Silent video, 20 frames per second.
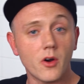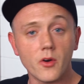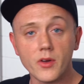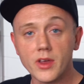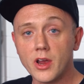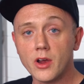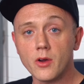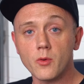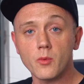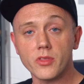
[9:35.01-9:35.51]

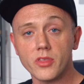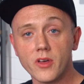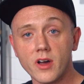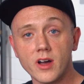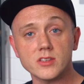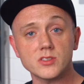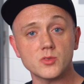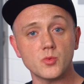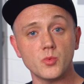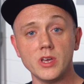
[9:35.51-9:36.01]
Here with
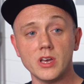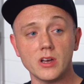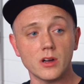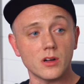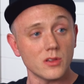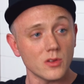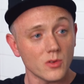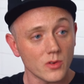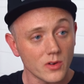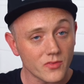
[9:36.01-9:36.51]
us, we
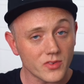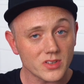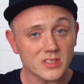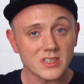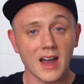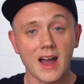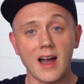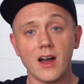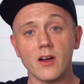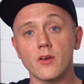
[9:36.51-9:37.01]
include
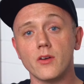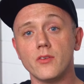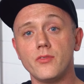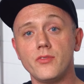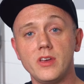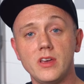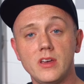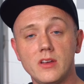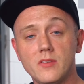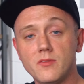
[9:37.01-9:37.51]
photography